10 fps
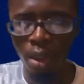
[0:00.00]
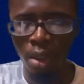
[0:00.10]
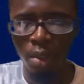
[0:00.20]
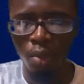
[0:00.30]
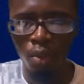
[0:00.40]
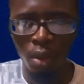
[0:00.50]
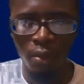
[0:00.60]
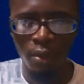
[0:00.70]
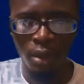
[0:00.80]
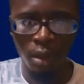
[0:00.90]
This is one
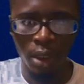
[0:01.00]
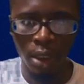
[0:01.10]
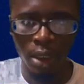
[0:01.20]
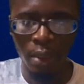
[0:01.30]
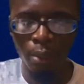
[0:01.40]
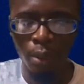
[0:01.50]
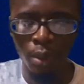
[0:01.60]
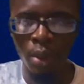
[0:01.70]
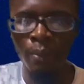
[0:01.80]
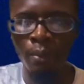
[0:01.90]
of such examples.